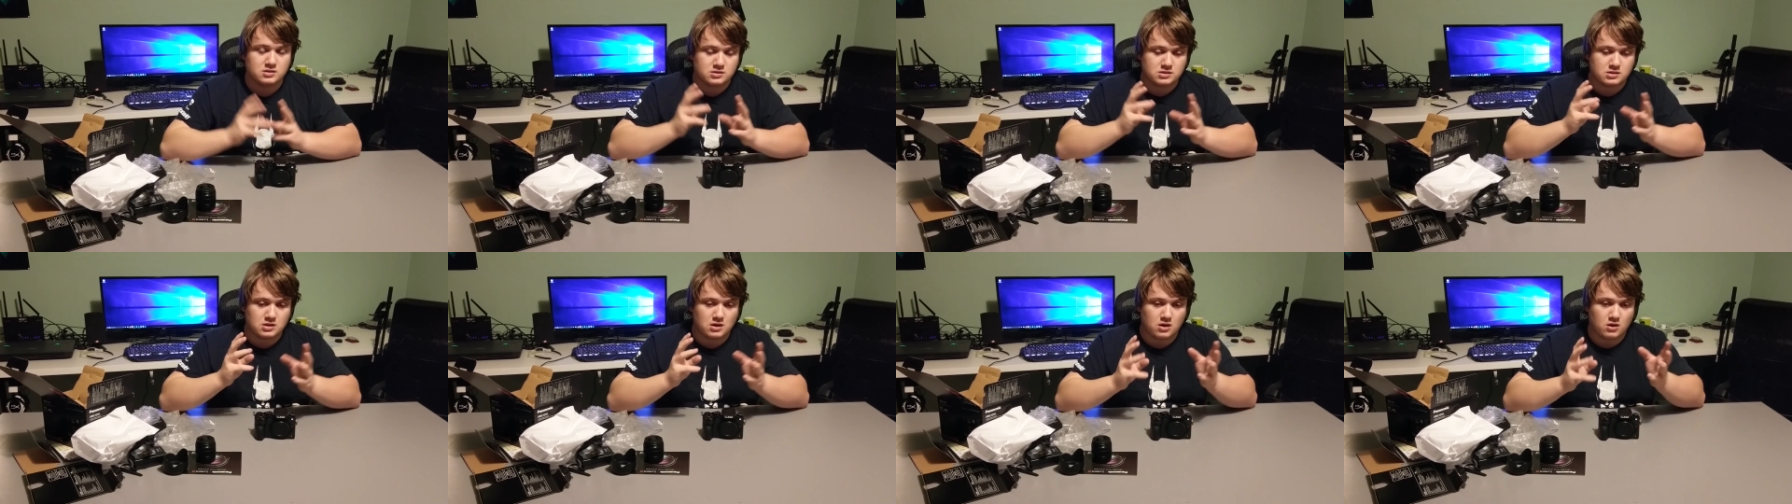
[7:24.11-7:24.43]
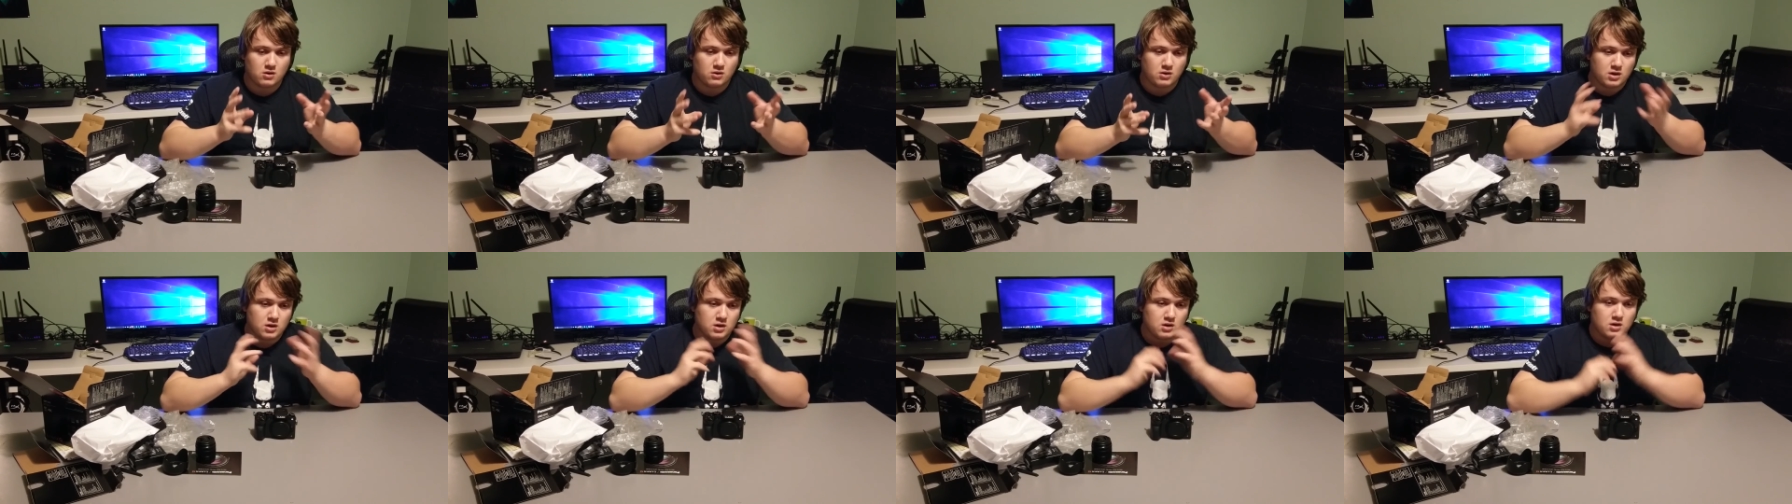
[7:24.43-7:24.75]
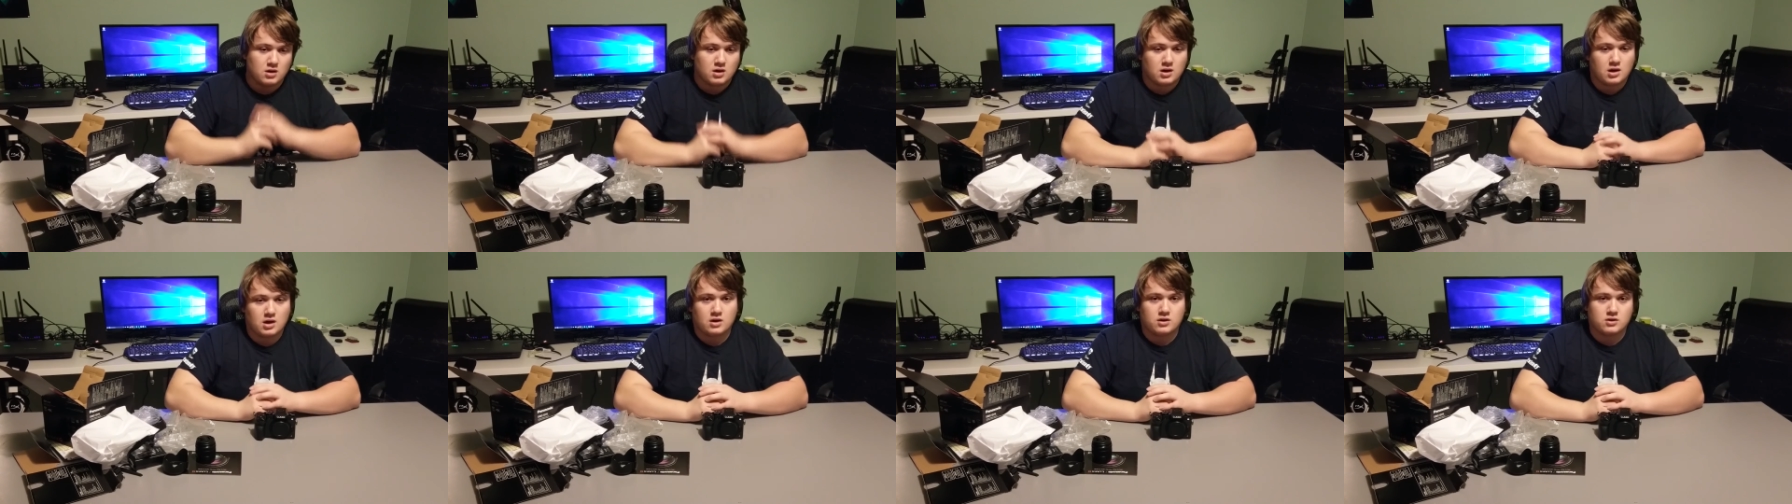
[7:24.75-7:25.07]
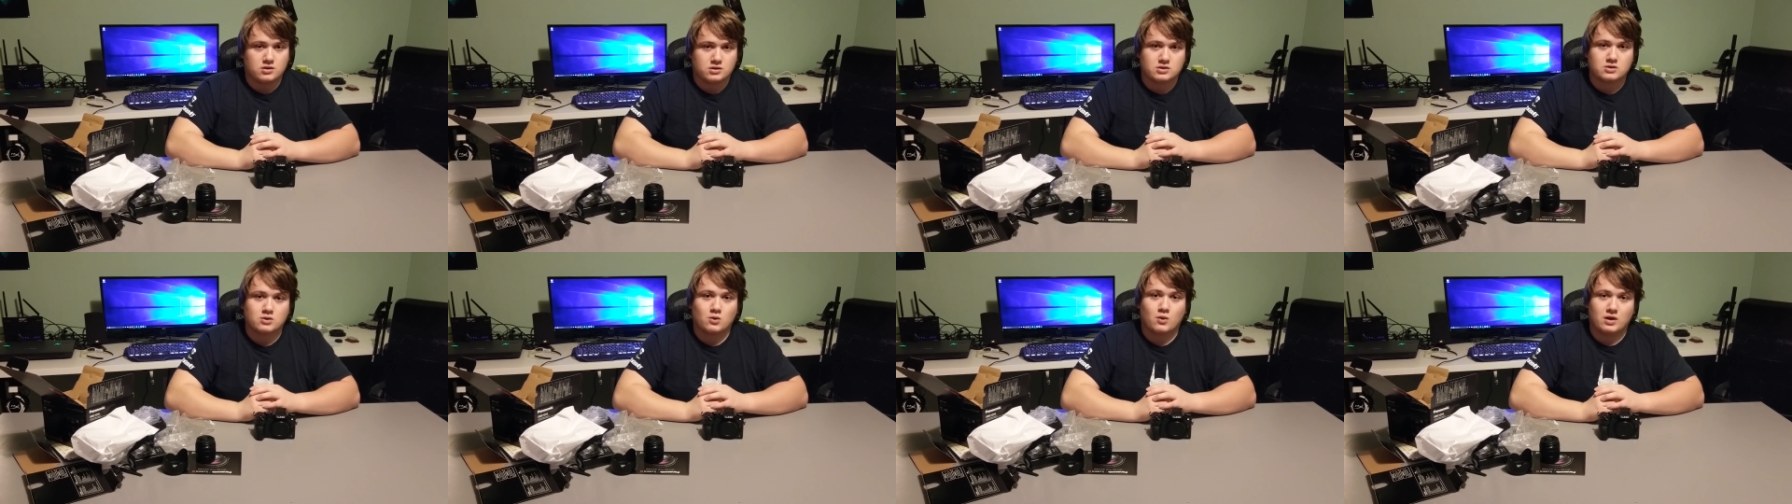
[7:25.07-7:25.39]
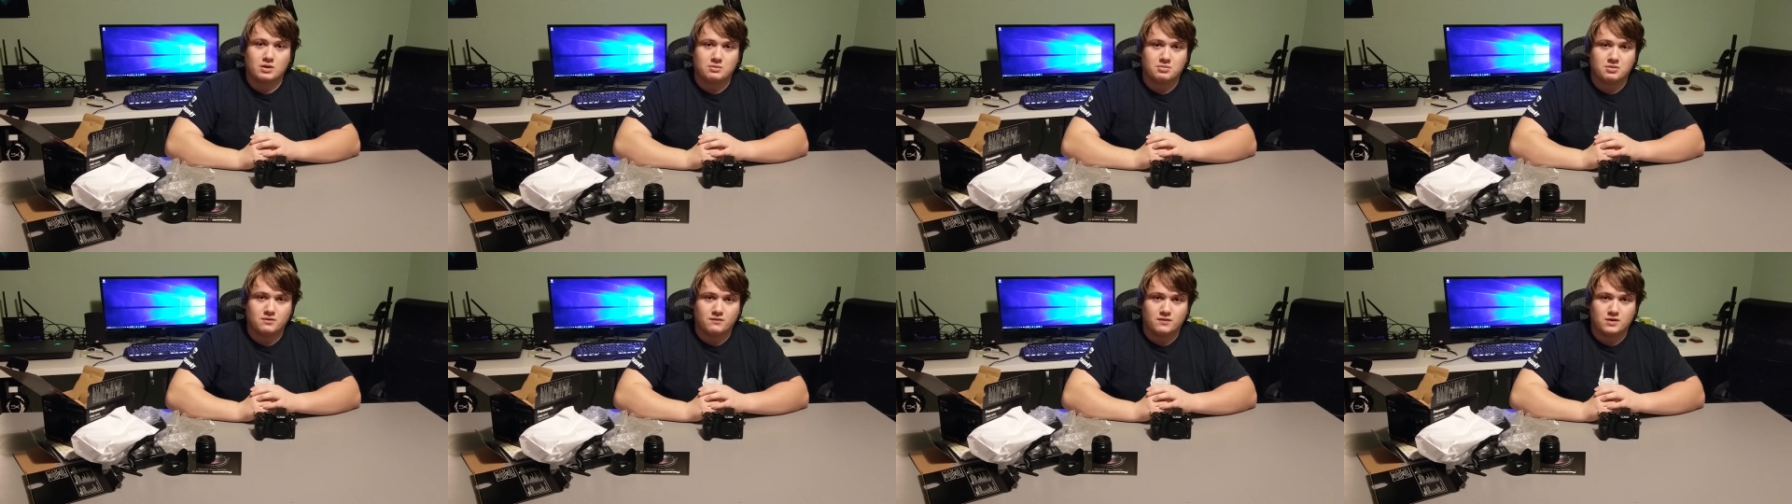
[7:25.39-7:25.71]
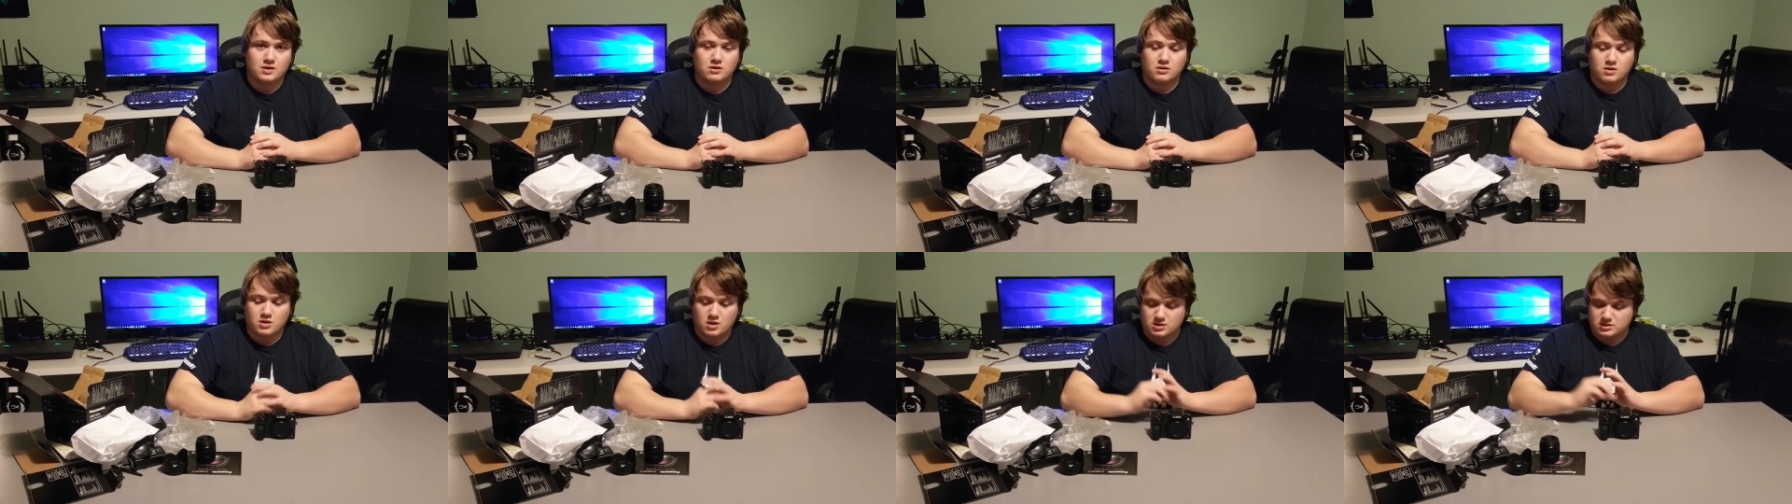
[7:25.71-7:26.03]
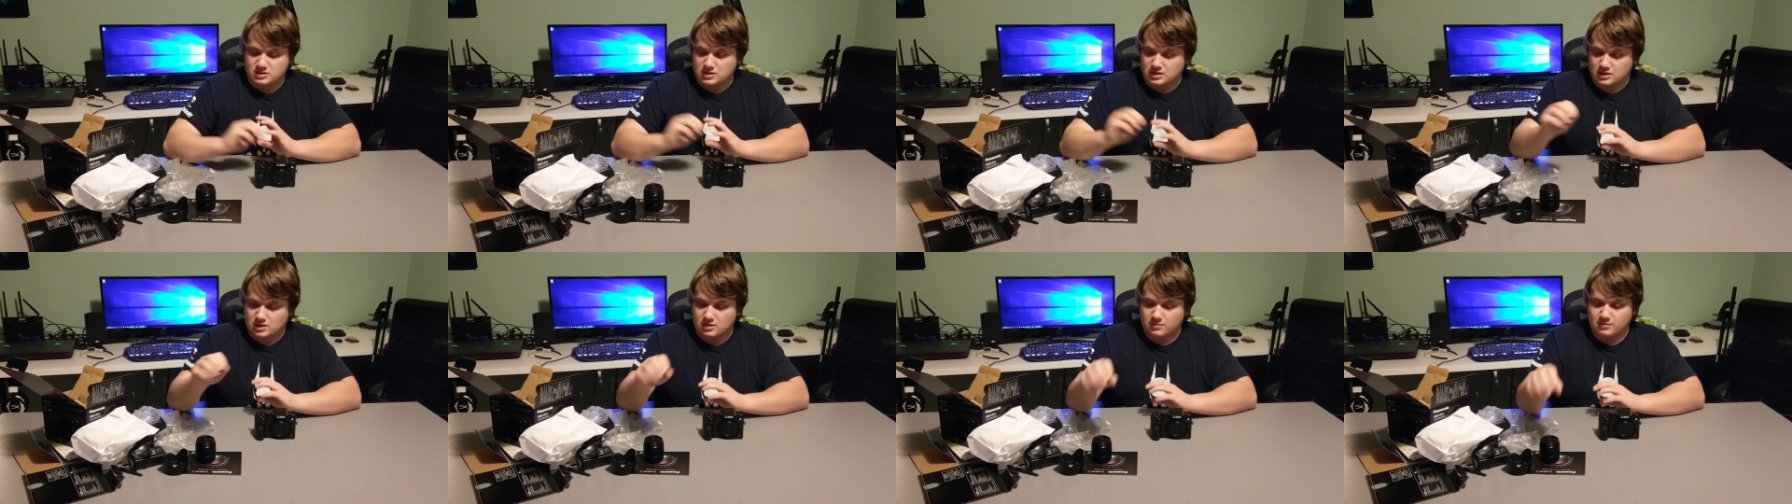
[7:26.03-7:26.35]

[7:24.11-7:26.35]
So uh, there's quite a bit of video content